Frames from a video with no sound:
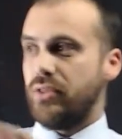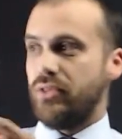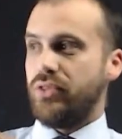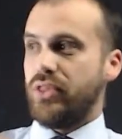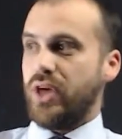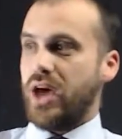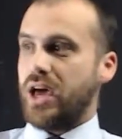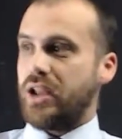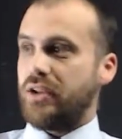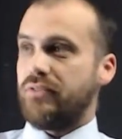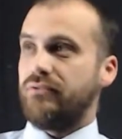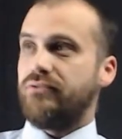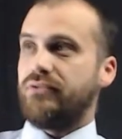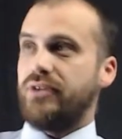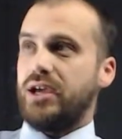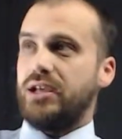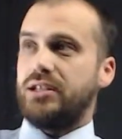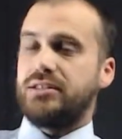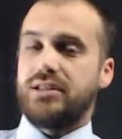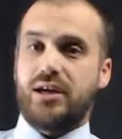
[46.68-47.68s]
that
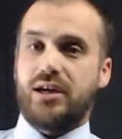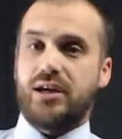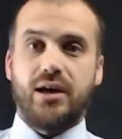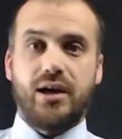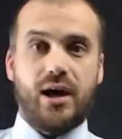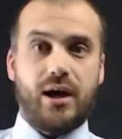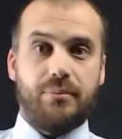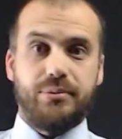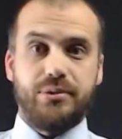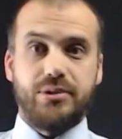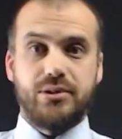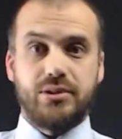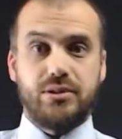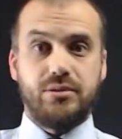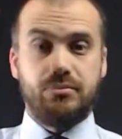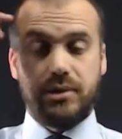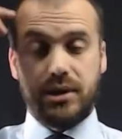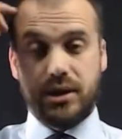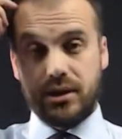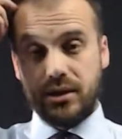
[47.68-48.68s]
vector happens to
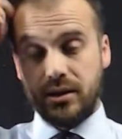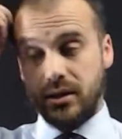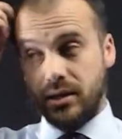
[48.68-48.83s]
be.